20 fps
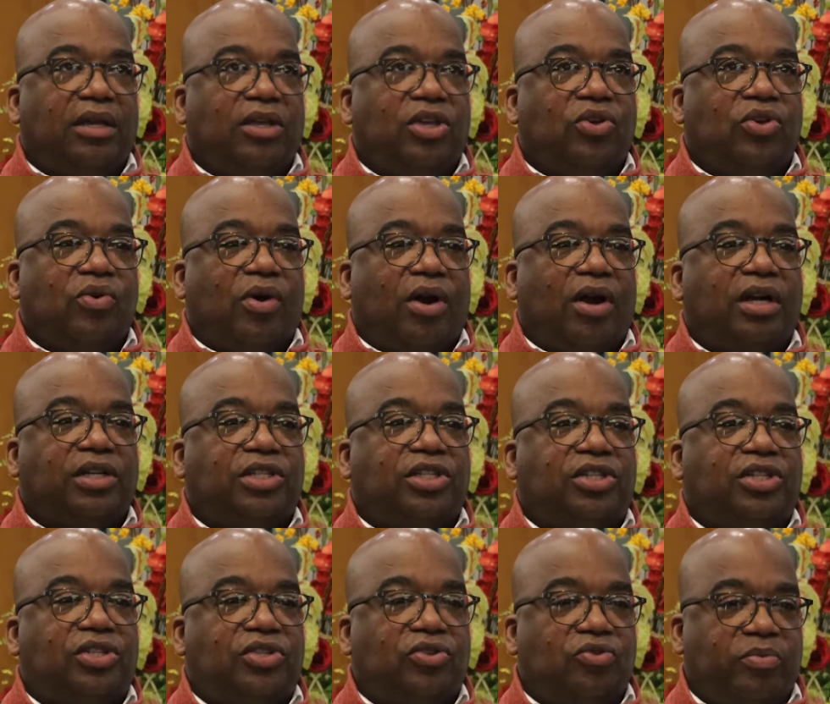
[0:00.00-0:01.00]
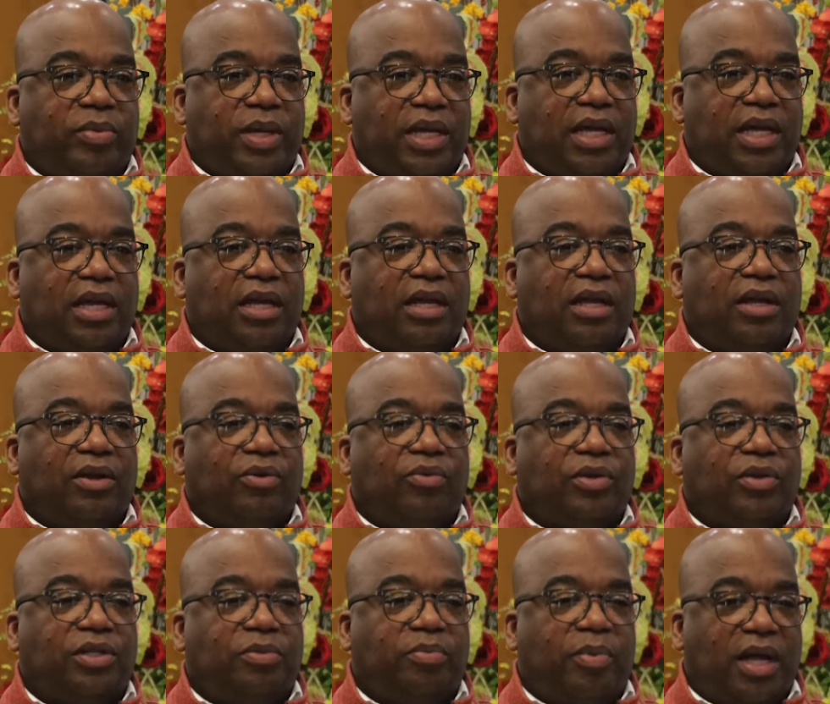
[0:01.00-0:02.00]
you are assuming
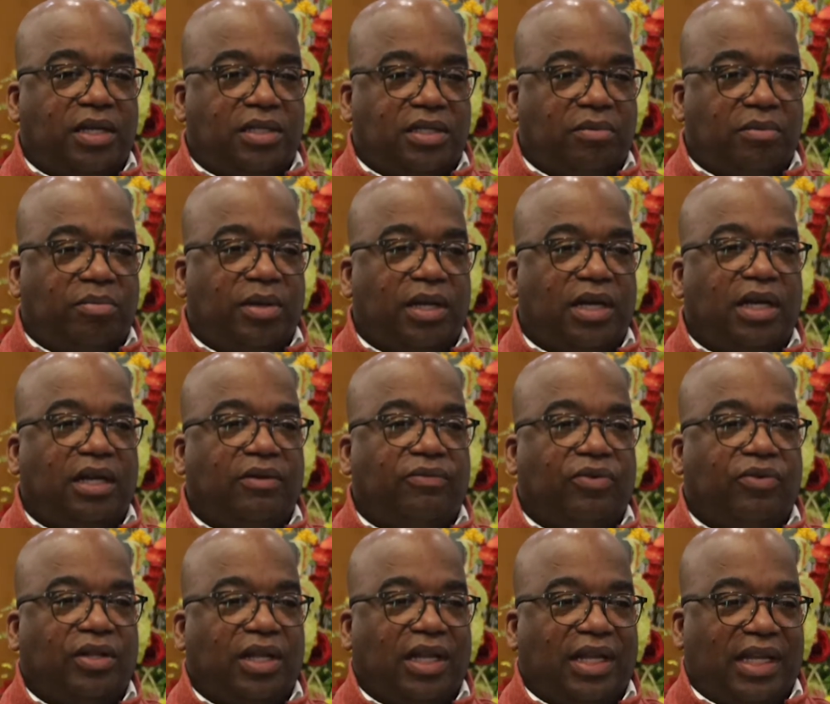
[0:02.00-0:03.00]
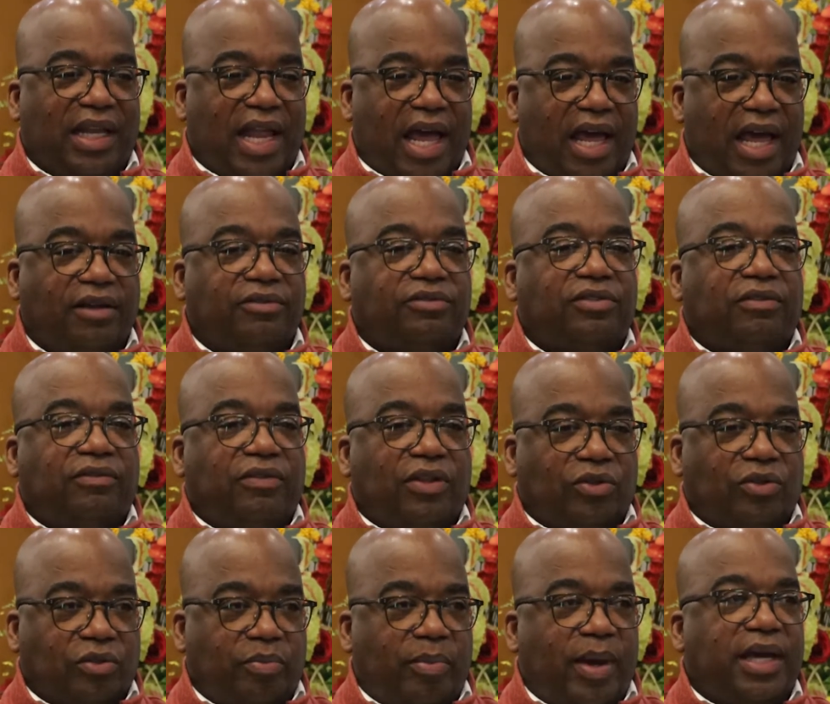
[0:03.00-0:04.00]
responsibility for the lives of
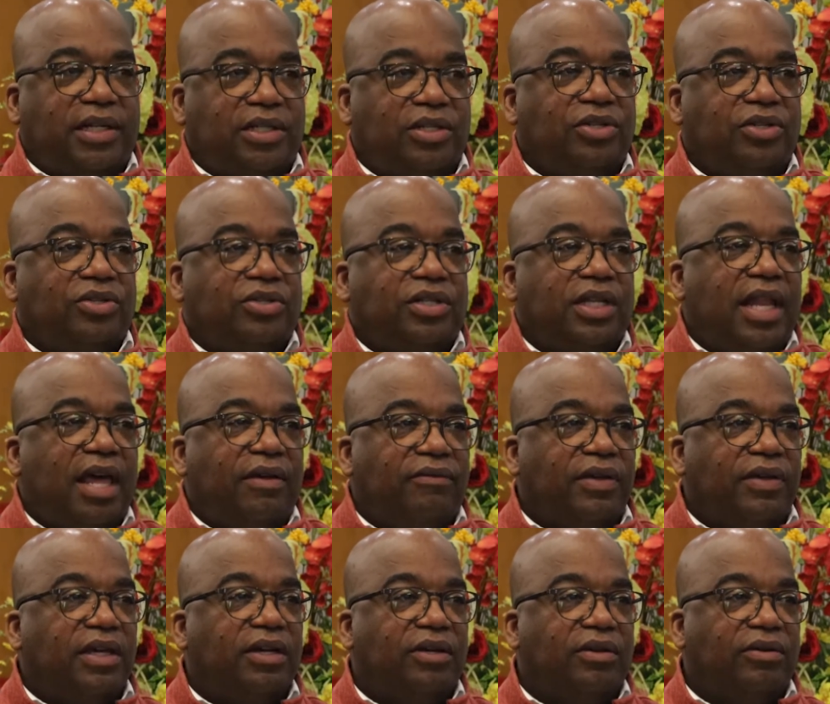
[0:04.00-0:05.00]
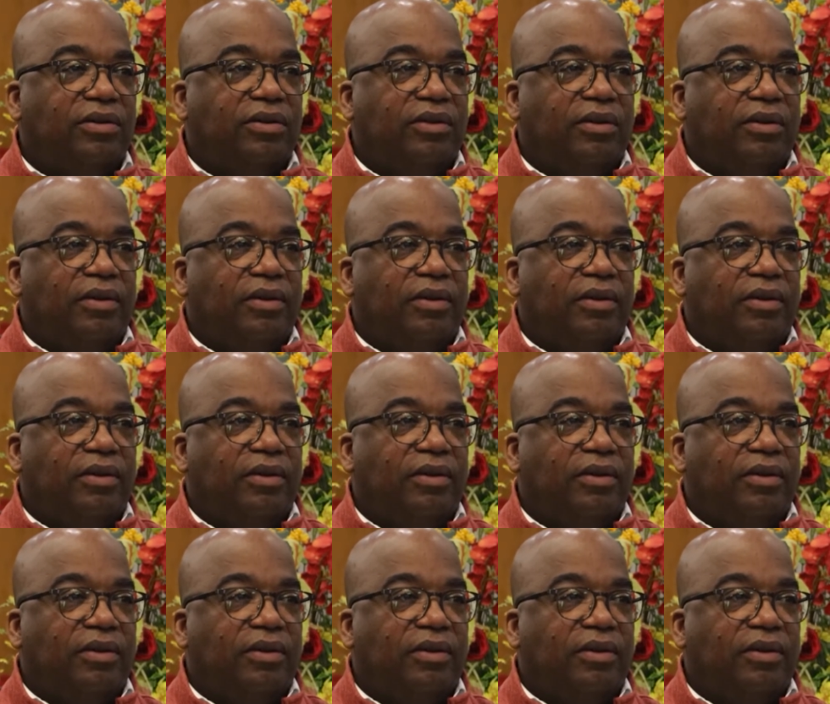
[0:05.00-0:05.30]
those passengers in that vehicle.